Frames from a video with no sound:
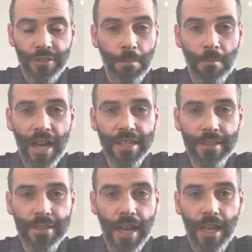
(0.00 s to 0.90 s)
Jim
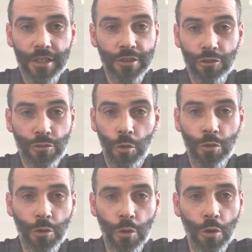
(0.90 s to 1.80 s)
McIntyre to just go
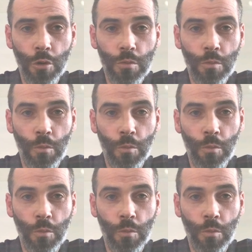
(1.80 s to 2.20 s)
and do